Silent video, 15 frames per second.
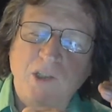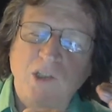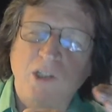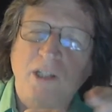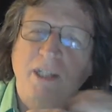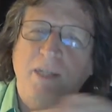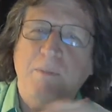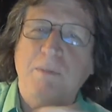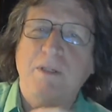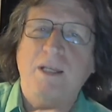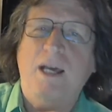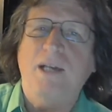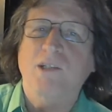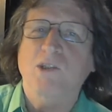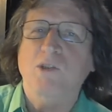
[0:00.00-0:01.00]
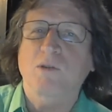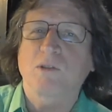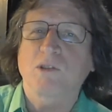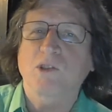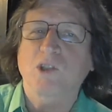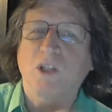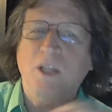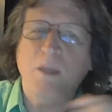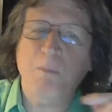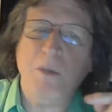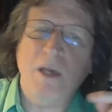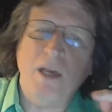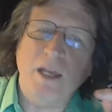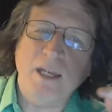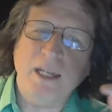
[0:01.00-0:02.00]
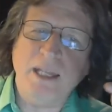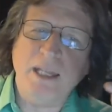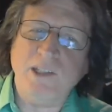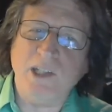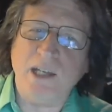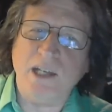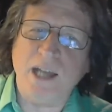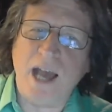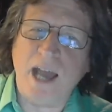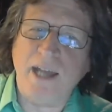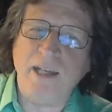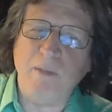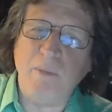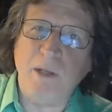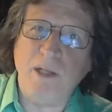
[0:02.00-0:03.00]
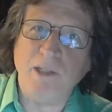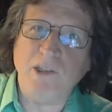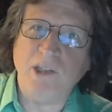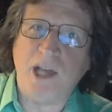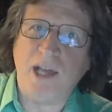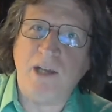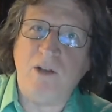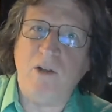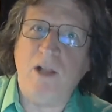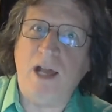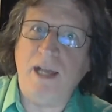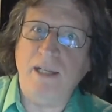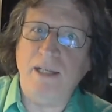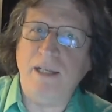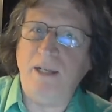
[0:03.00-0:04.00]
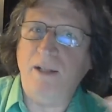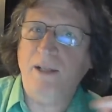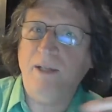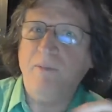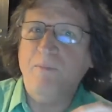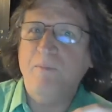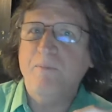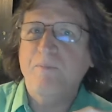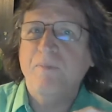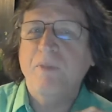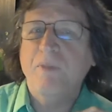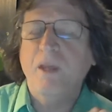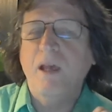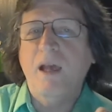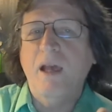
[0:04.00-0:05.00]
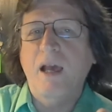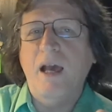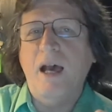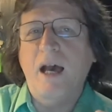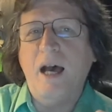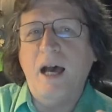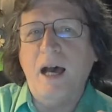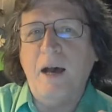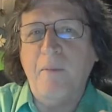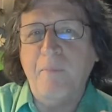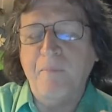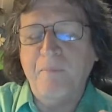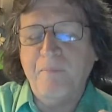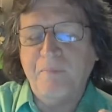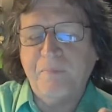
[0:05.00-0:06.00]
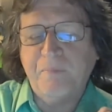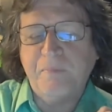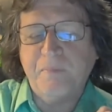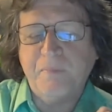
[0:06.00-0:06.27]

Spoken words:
sleep does. Sleep needs a 90-minute cycle, ideally. But